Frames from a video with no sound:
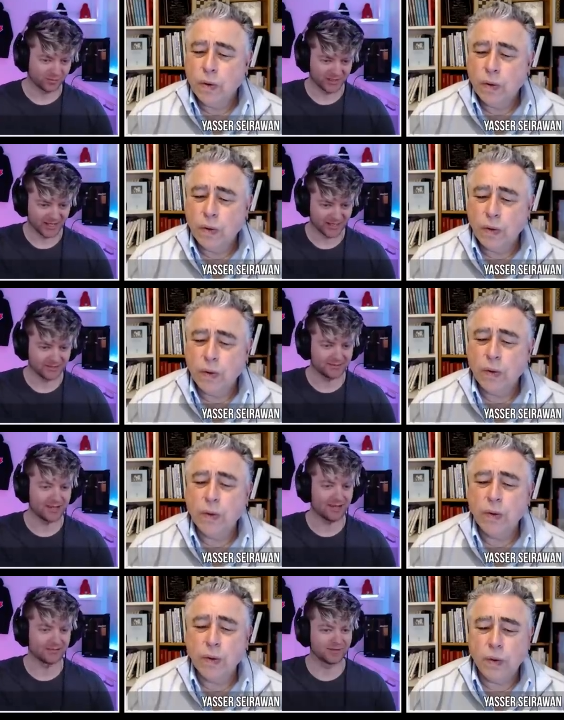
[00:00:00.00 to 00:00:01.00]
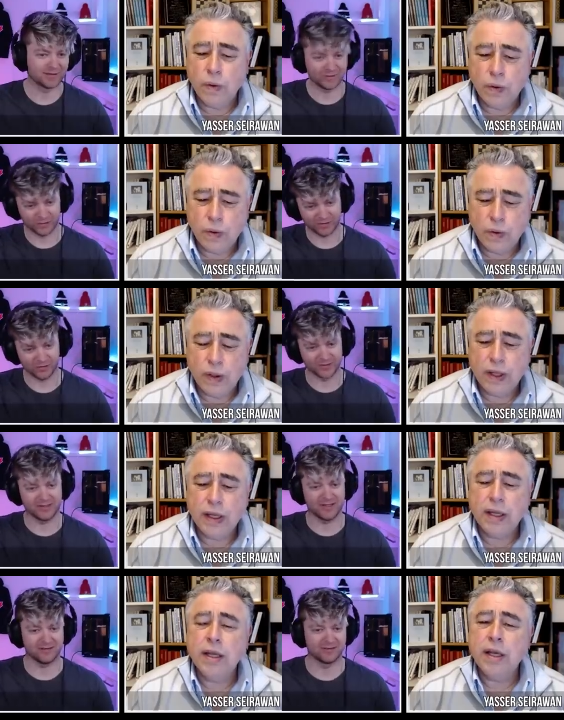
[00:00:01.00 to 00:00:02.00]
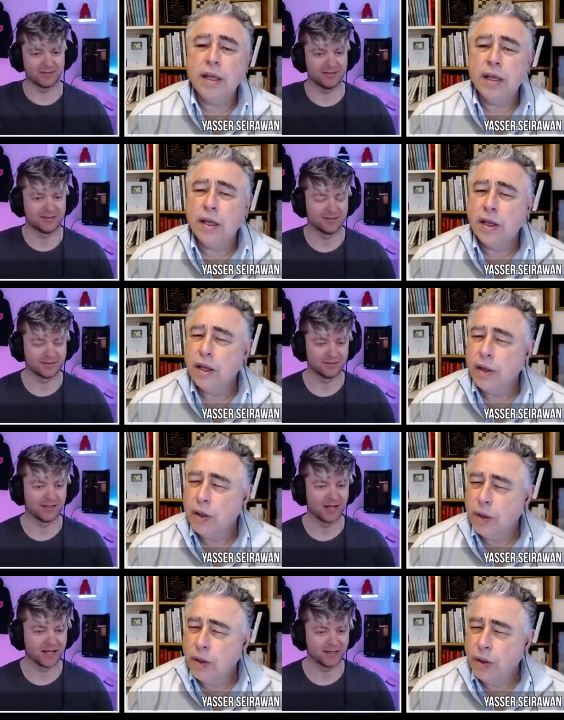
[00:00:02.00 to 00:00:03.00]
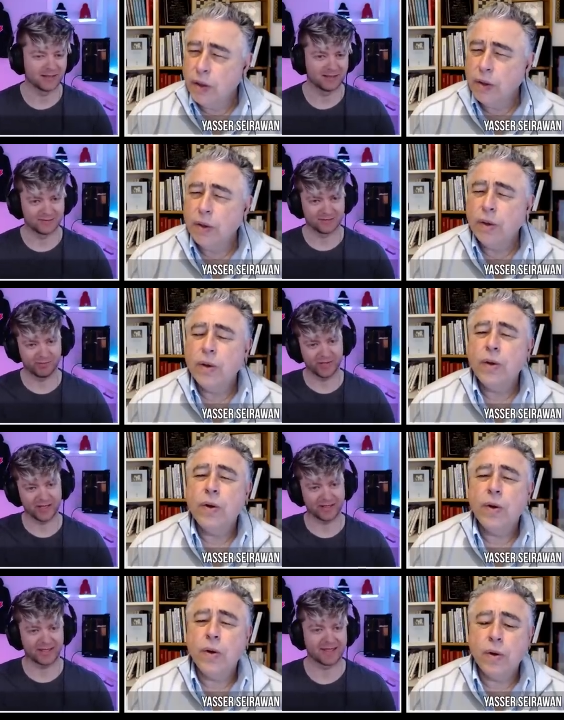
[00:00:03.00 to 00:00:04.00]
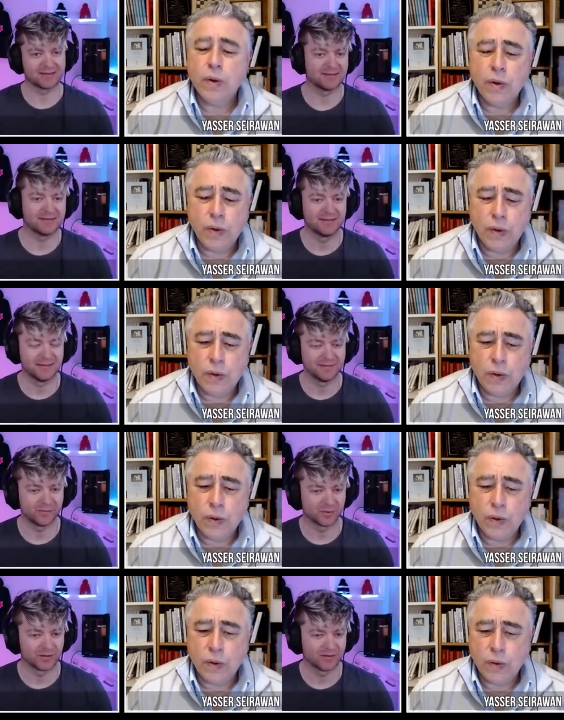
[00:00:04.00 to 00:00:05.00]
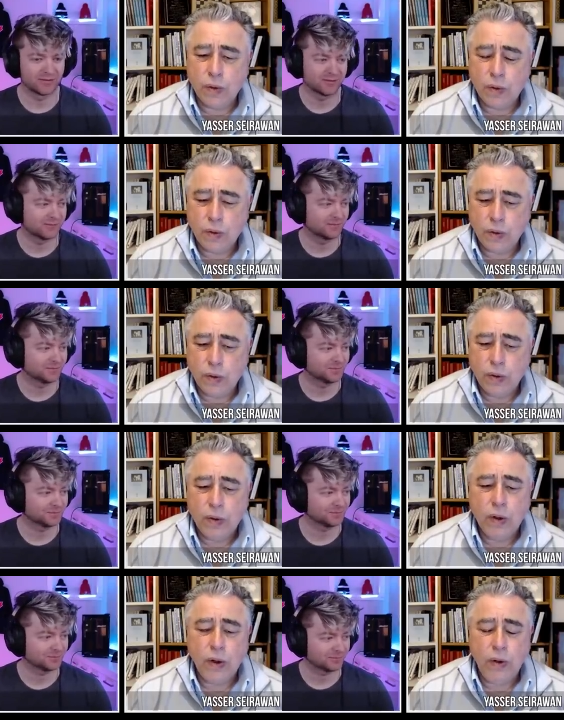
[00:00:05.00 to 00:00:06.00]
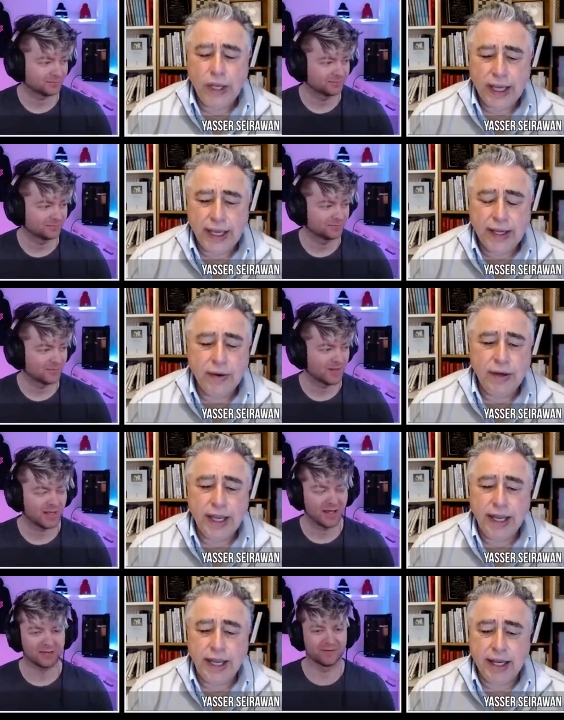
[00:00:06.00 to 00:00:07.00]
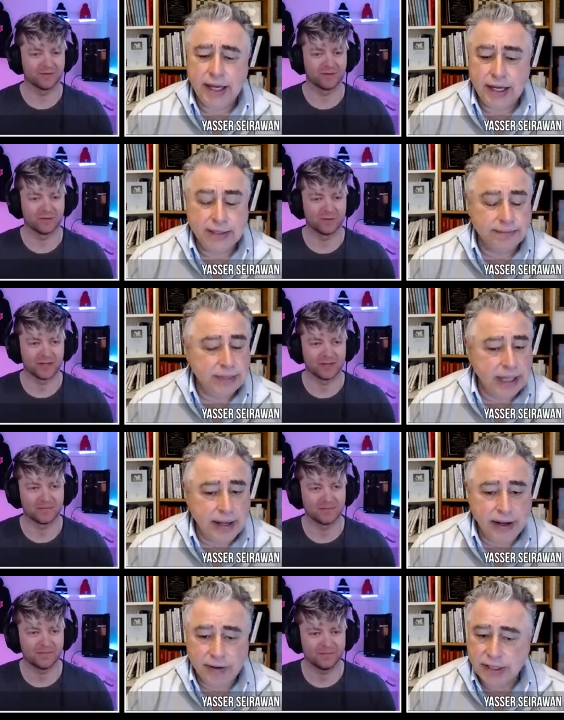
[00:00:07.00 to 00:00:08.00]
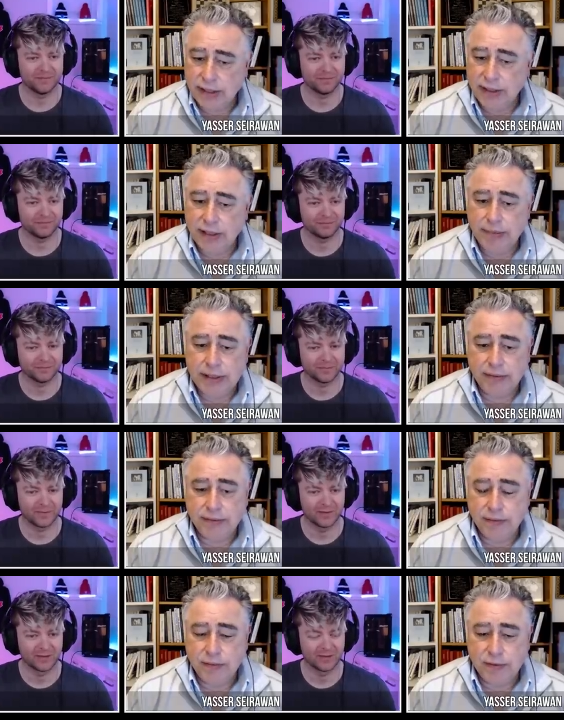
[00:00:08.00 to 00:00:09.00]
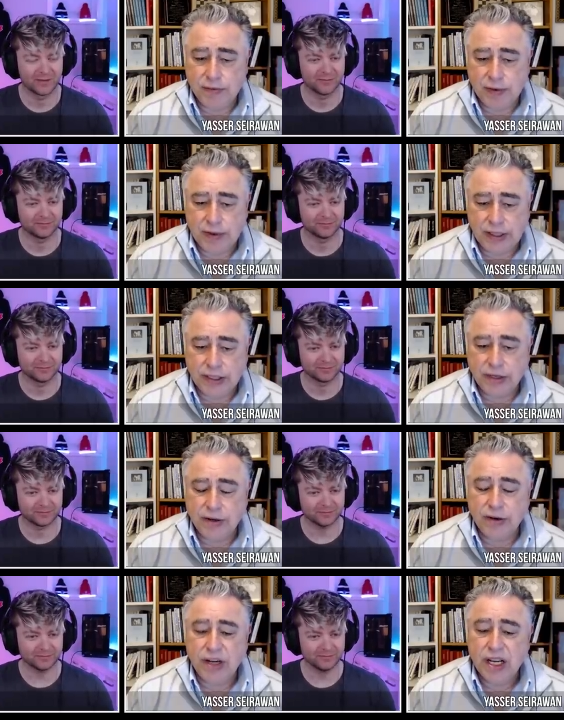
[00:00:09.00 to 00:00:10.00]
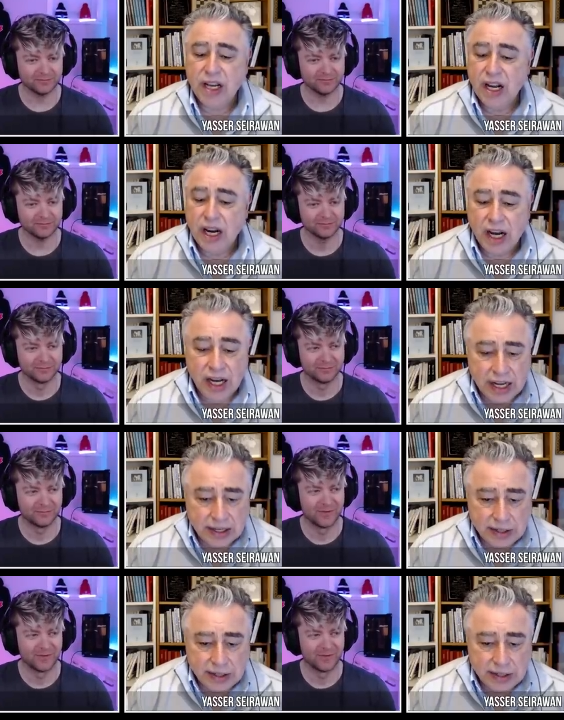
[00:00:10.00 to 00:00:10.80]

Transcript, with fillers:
Speaker 1: knight e7 so you can always take on c6 with a knight and just play against d4
Speaker 2: okay okay kind of uh, i was a little bit concerned uh,